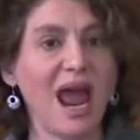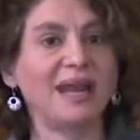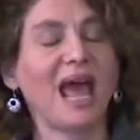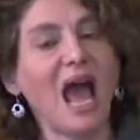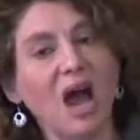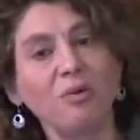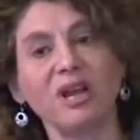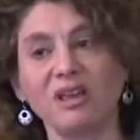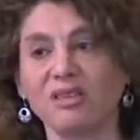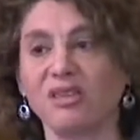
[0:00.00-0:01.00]
and how it
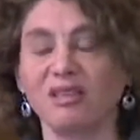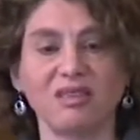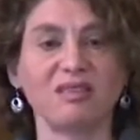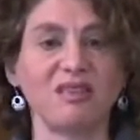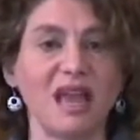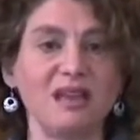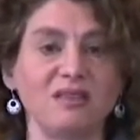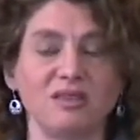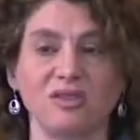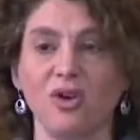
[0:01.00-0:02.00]
is that
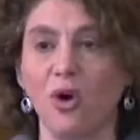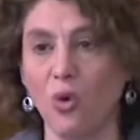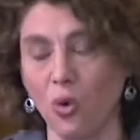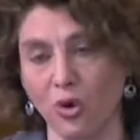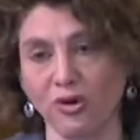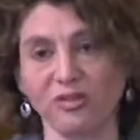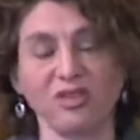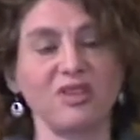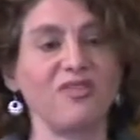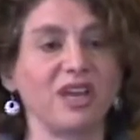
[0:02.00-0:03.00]
states or
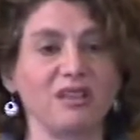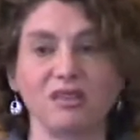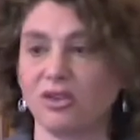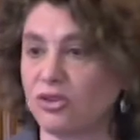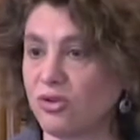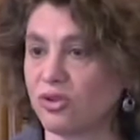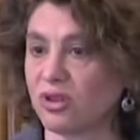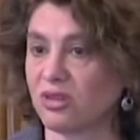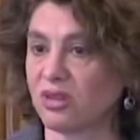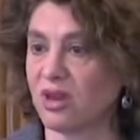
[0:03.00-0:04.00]
civic
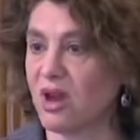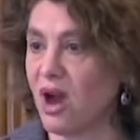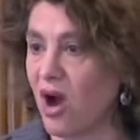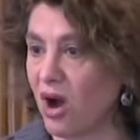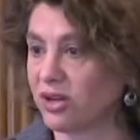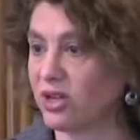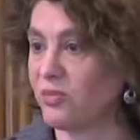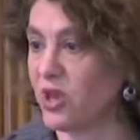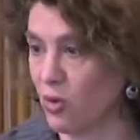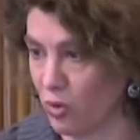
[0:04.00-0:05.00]
institutions ought to
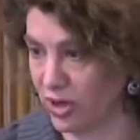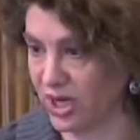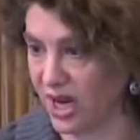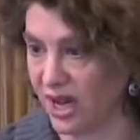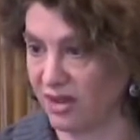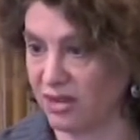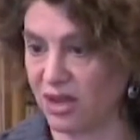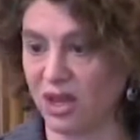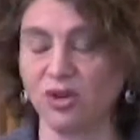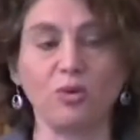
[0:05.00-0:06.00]
be organized
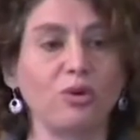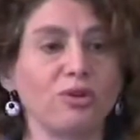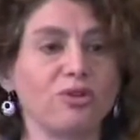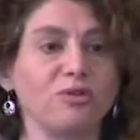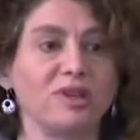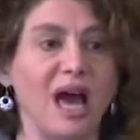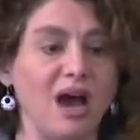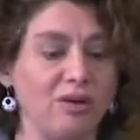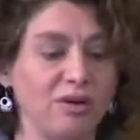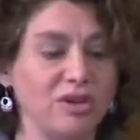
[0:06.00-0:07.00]
in order to
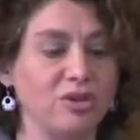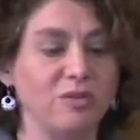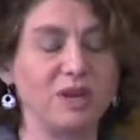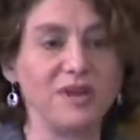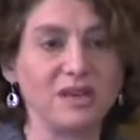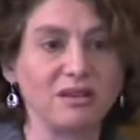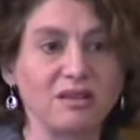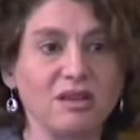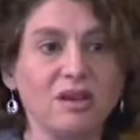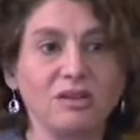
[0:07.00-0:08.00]
allow human
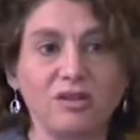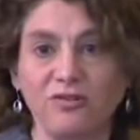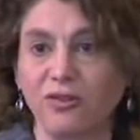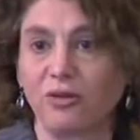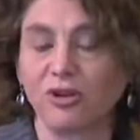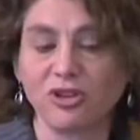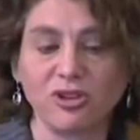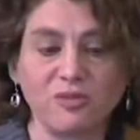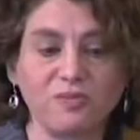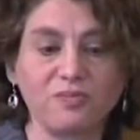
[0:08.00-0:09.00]
beings to
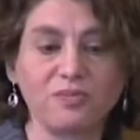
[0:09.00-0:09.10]
flourish.